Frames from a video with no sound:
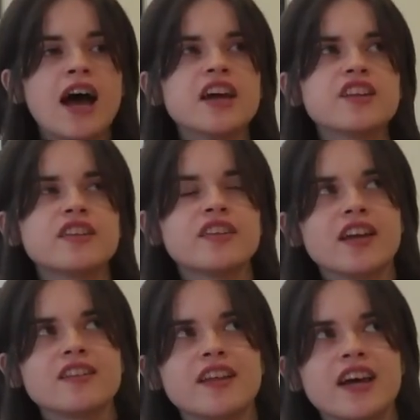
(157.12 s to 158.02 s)
Another
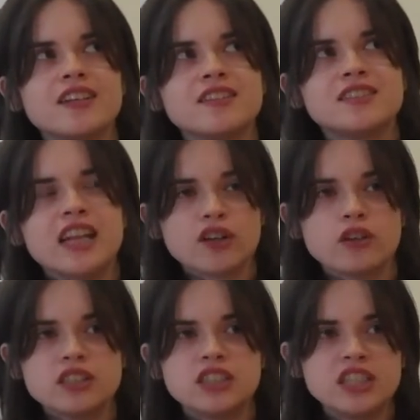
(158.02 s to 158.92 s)
thing that
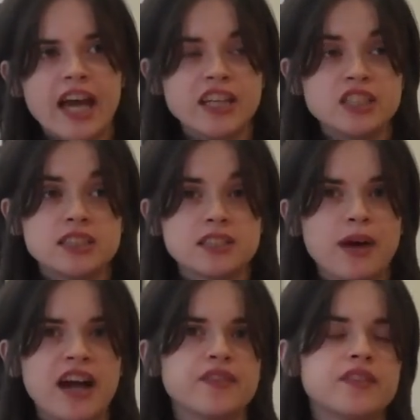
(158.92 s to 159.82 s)
technology changes
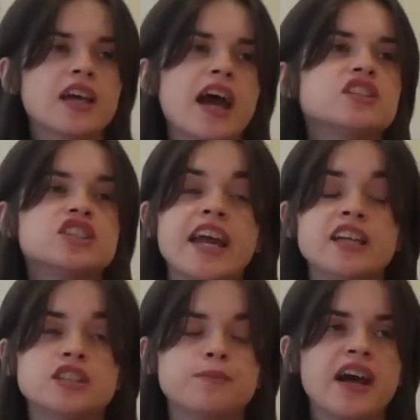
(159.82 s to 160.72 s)
about, can
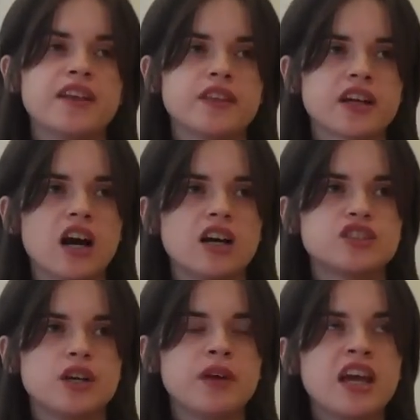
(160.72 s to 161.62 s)
change about the
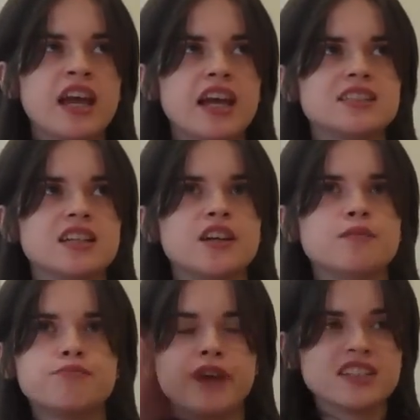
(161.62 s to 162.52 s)
classroom, is it
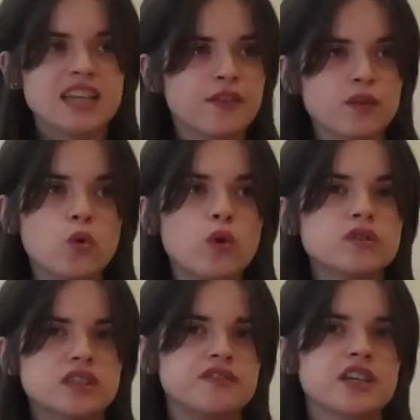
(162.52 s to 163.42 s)
can break down the
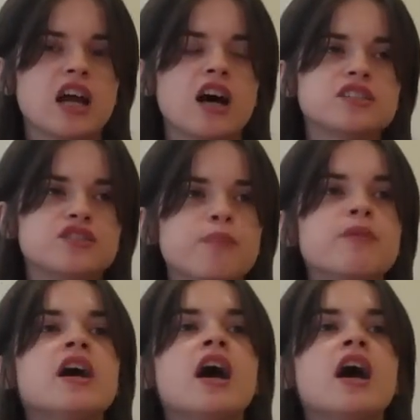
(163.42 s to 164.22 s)
walls of the classroom.